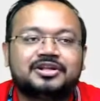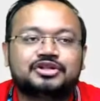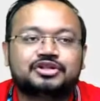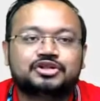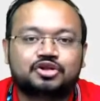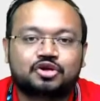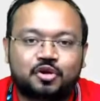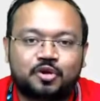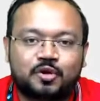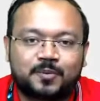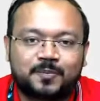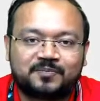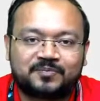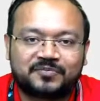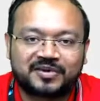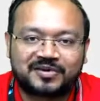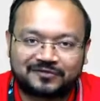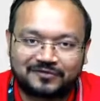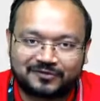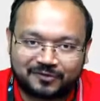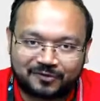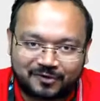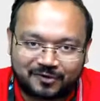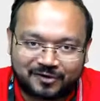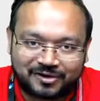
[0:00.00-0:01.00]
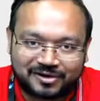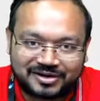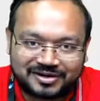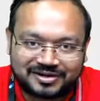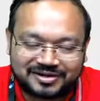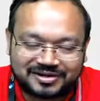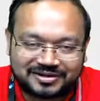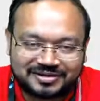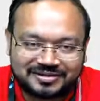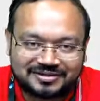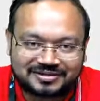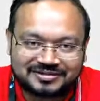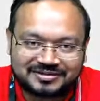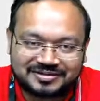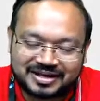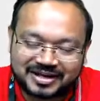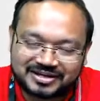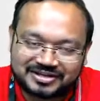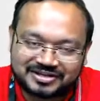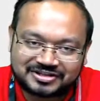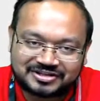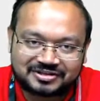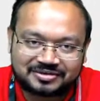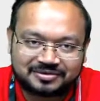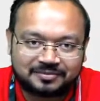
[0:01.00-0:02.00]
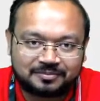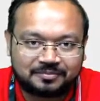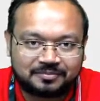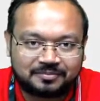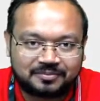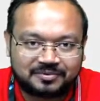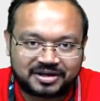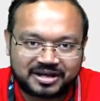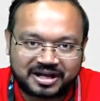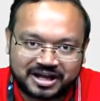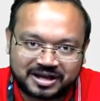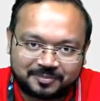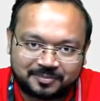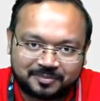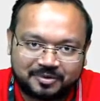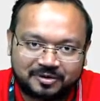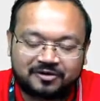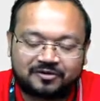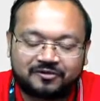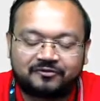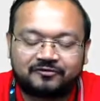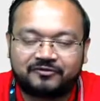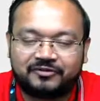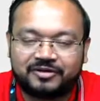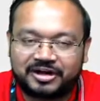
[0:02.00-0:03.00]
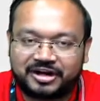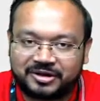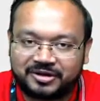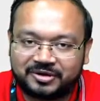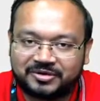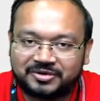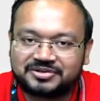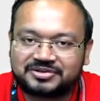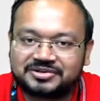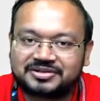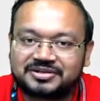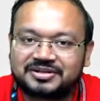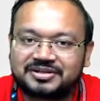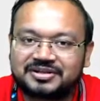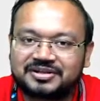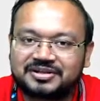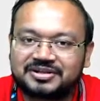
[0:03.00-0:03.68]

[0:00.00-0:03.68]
So if you want such type of videos,